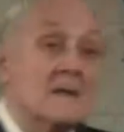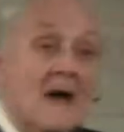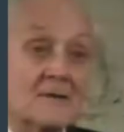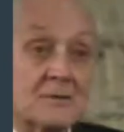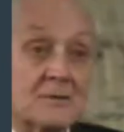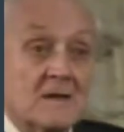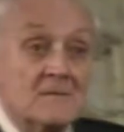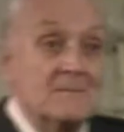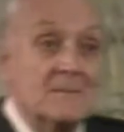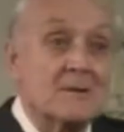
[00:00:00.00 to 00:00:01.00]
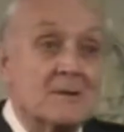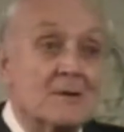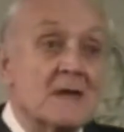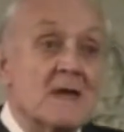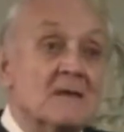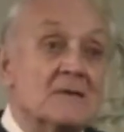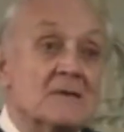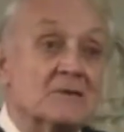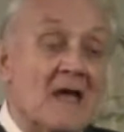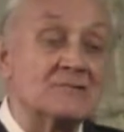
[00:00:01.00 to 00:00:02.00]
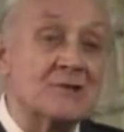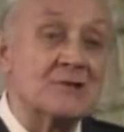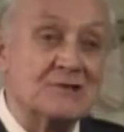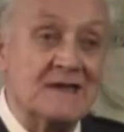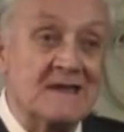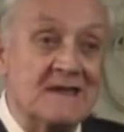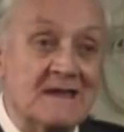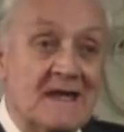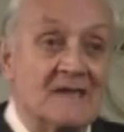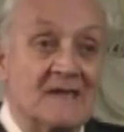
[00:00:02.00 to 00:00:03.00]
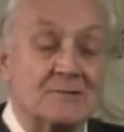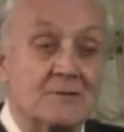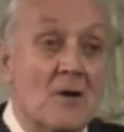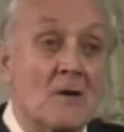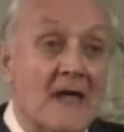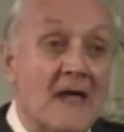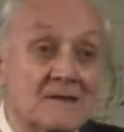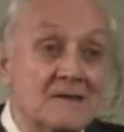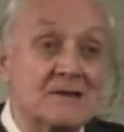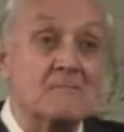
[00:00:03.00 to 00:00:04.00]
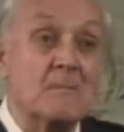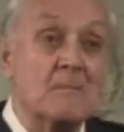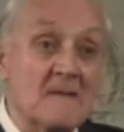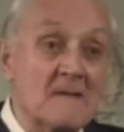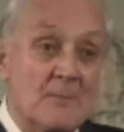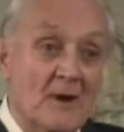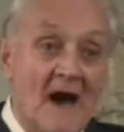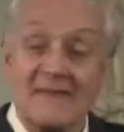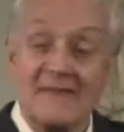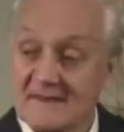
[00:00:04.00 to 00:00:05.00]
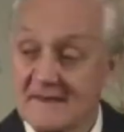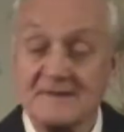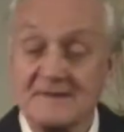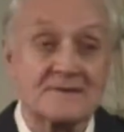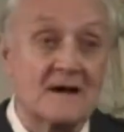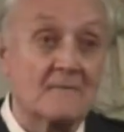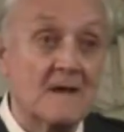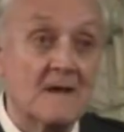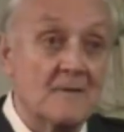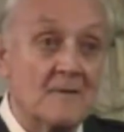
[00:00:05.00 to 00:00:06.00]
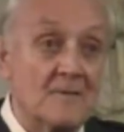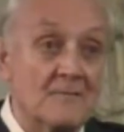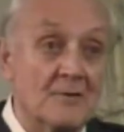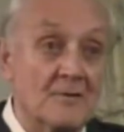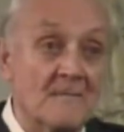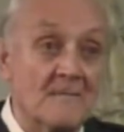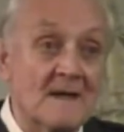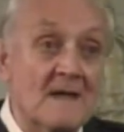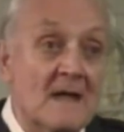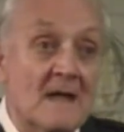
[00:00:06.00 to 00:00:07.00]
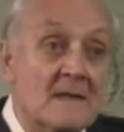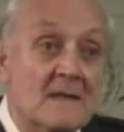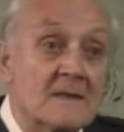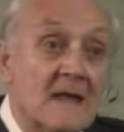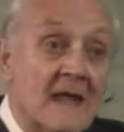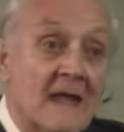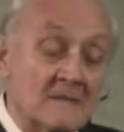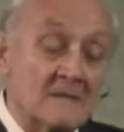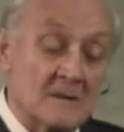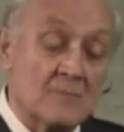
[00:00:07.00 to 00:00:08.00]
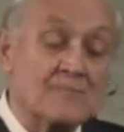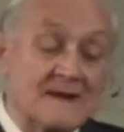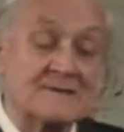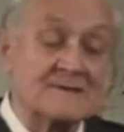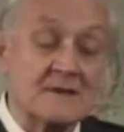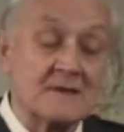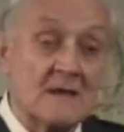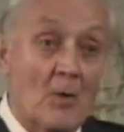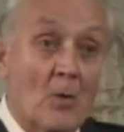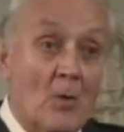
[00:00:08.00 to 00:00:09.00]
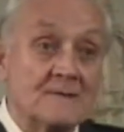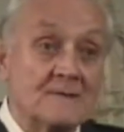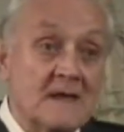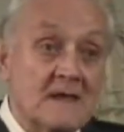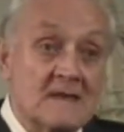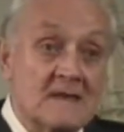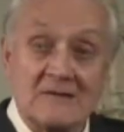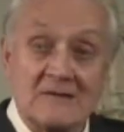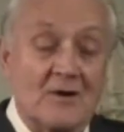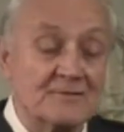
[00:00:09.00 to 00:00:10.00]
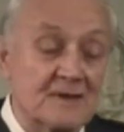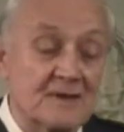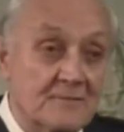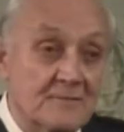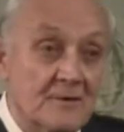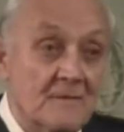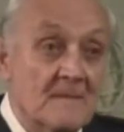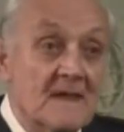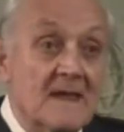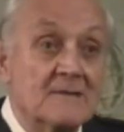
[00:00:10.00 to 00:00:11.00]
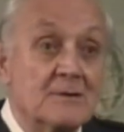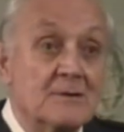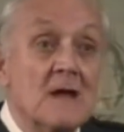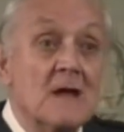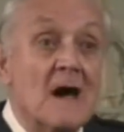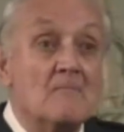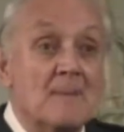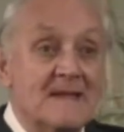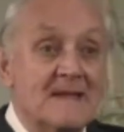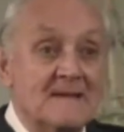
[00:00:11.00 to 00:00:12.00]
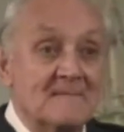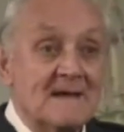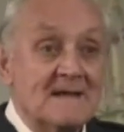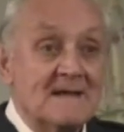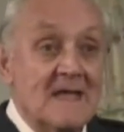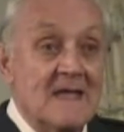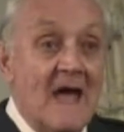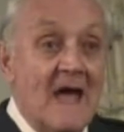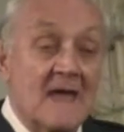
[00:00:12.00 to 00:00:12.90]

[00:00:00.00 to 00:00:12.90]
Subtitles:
Oh, yes, because the SEG has no energy input other than itself from the room. It compresses all these electrons in the room into a beam,